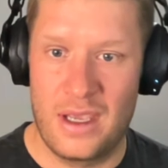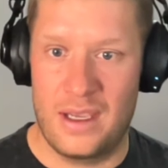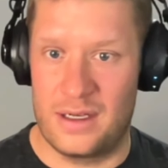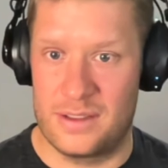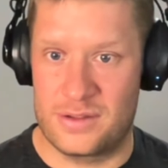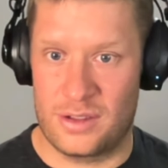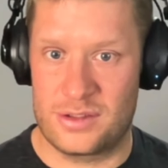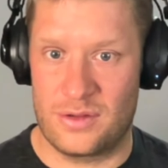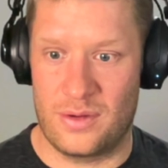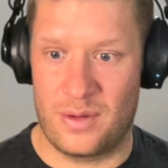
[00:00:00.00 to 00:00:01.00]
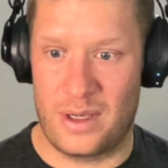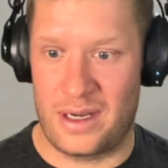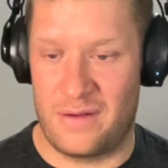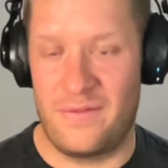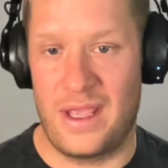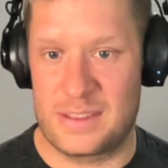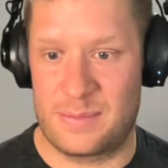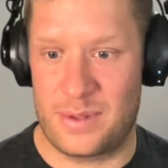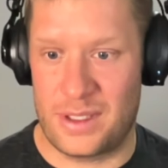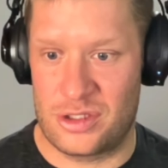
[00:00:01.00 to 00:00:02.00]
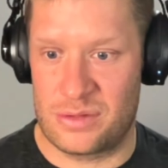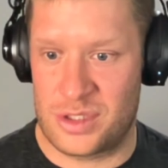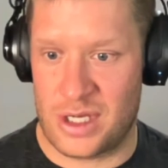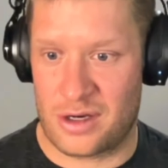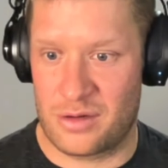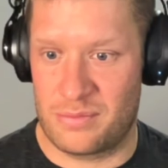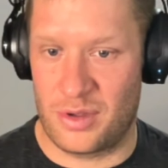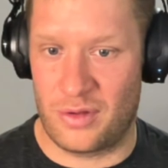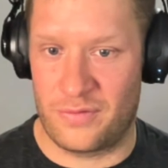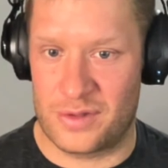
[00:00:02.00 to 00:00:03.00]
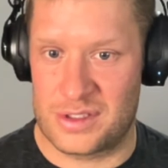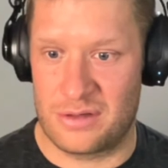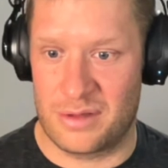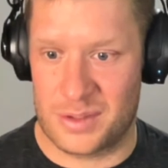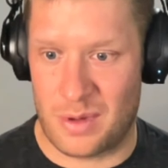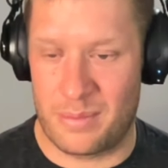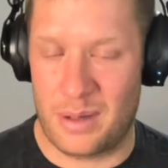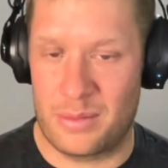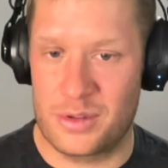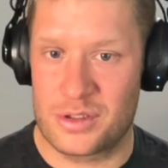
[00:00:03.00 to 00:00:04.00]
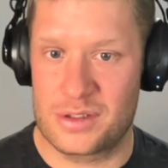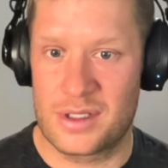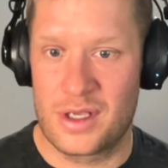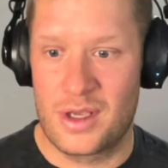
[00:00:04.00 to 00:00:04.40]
And it's also an advanced plagiarism checker built for serious web publishers